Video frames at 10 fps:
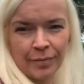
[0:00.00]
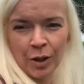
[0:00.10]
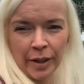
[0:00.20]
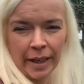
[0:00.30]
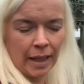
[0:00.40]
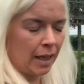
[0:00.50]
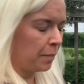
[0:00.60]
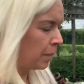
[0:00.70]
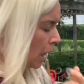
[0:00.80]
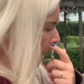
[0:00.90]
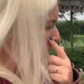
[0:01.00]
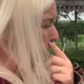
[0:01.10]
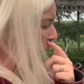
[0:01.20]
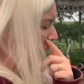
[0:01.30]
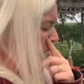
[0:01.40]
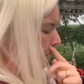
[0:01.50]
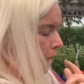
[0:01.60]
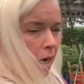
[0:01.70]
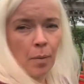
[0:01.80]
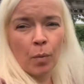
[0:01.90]
Couldn't think of a name. And
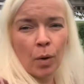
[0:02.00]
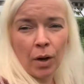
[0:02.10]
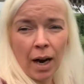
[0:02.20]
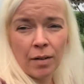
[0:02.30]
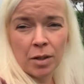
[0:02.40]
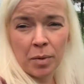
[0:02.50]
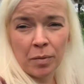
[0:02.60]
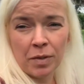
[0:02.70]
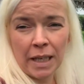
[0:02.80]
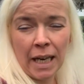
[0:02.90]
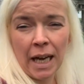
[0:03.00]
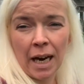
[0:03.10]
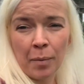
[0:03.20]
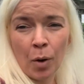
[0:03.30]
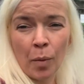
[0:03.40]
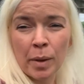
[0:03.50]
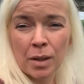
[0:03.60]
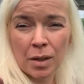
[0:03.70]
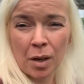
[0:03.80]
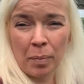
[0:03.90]
we're going to have some of them for tea, and I'm hoping
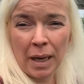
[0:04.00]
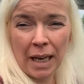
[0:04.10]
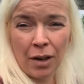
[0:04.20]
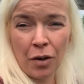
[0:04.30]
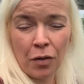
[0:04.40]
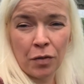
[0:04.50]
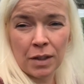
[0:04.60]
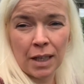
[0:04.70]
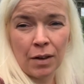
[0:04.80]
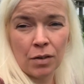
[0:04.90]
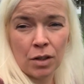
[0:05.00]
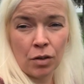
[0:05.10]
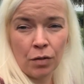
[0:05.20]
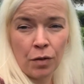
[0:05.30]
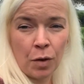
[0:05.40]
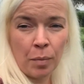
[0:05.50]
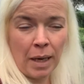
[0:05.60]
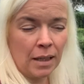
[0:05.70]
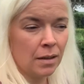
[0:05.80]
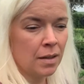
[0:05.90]
there's going to be enough to give us a good few
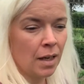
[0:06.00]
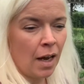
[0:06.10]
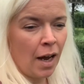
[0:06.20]
meals